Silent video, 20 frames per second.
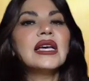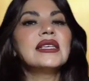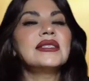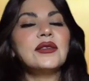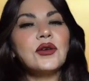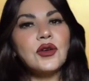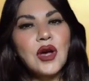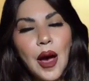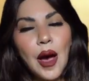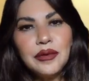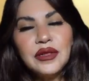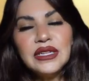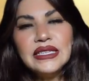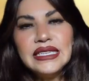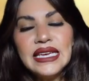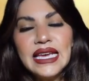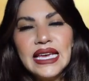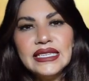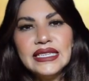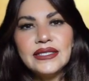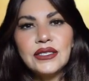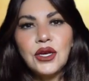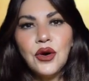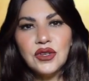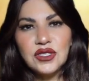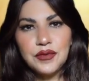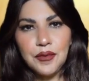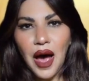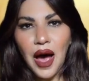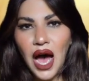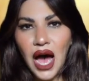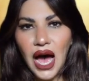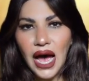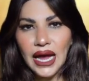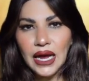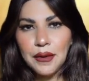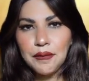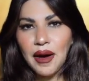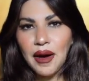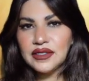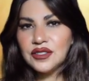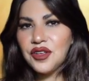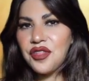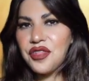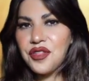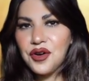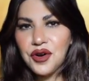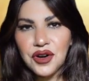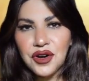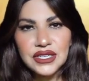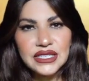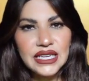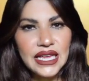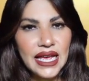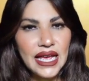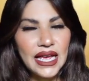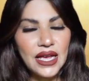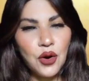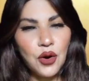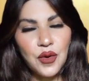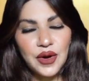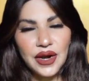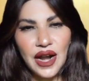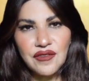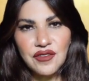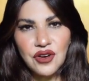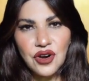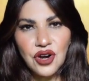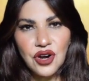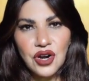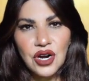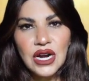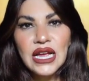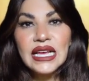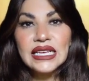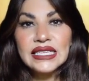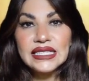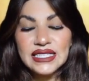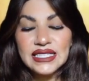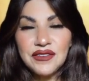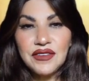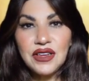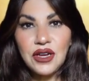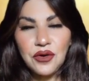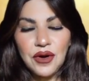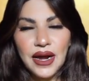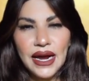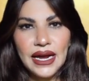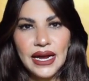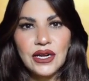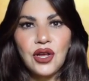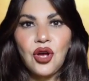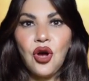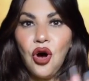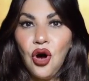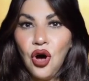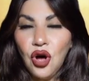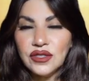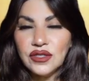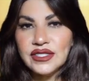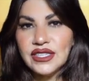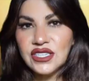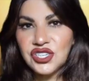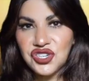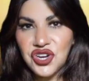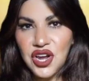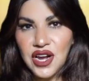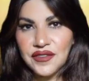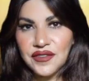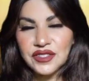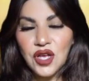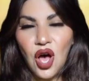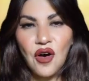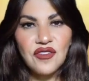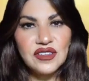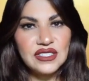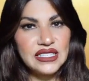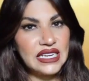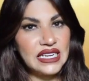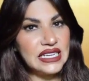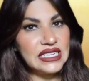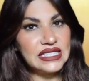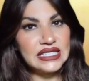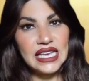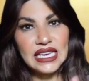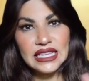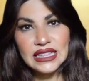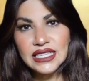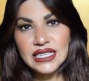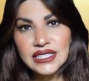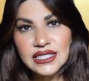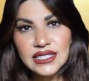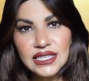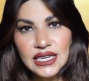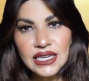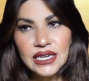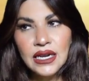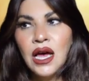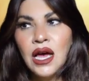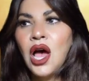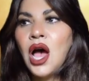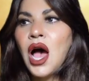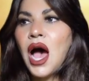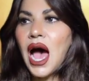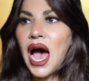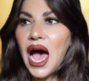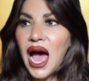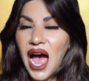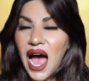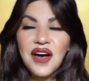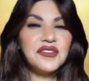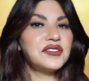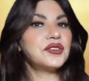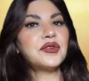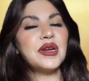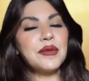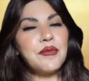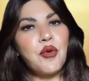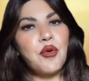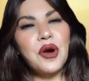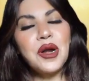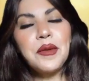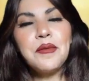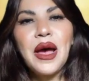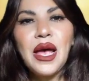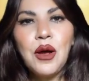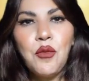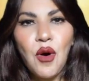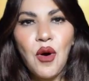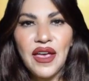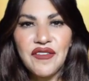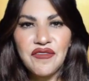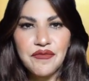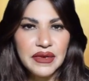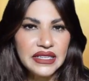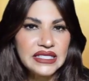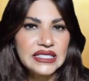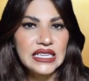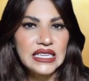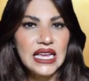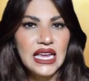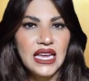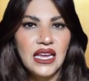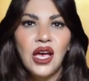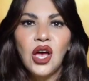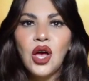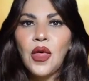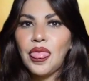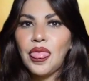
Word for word: So a couple of days goes by. By the third day or whatever, Stephen Grant calls the sheriff's office and he's like, listen, I have to report my wife missing.